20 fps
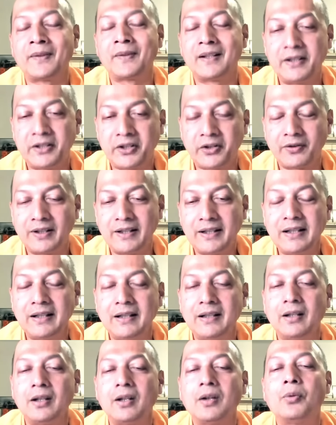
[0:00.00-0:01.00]
Literally,
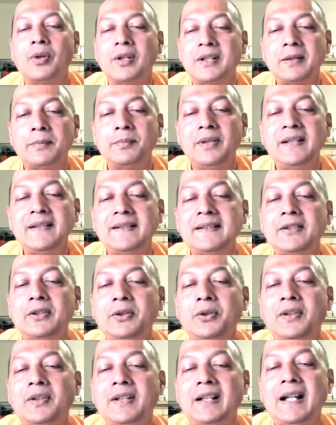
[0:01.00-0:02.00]
what it means is
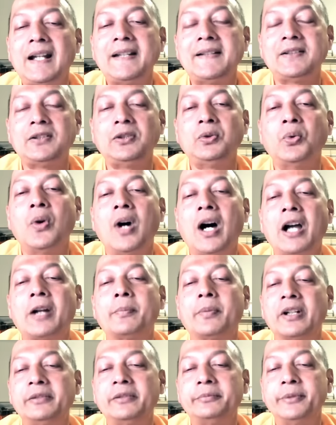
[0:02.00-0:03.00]
you realize you are
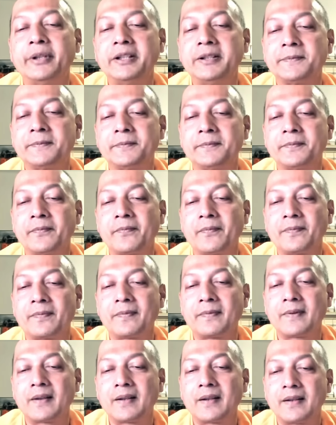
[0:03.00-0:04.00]
Brahman.
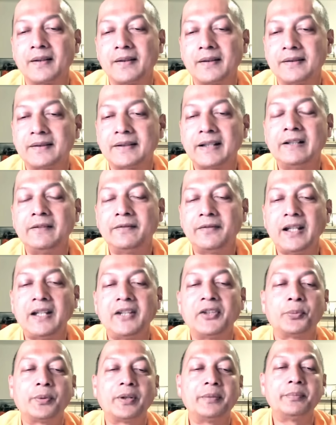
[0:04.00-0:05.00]
The self
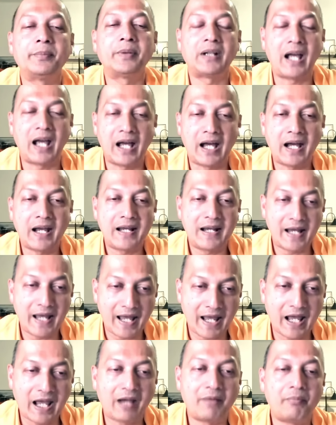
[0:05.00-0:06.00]
is Brahman. I
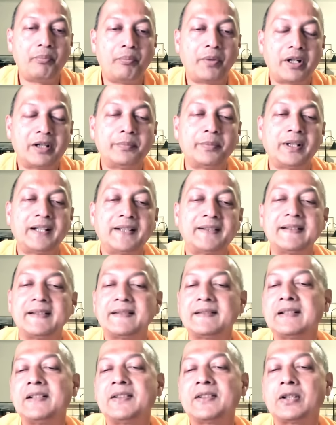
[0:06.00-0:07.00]
am Brahman.
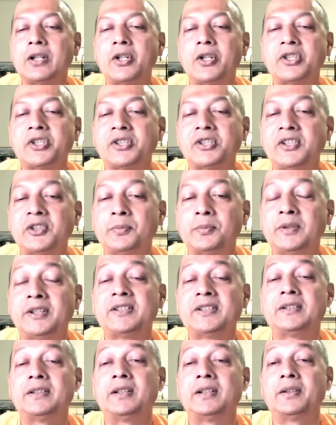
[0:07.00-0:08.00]
Existence, consciousness,
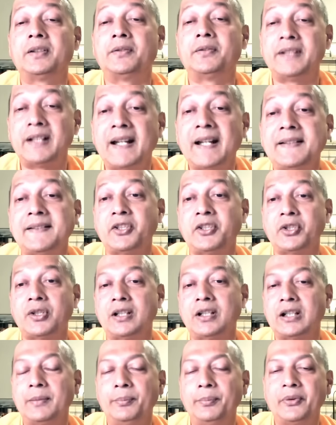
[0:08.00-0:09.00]
bliss,
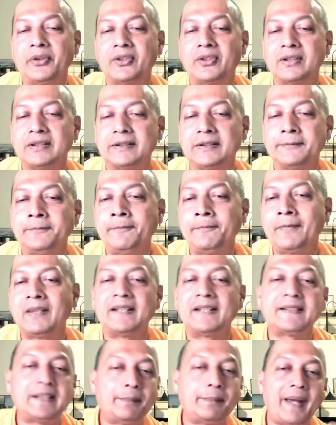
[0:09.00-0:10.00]
realization comes.
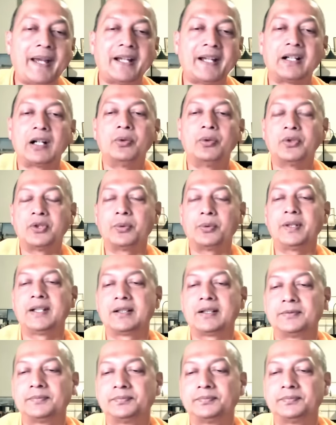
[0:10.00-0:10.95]
This is the background to it.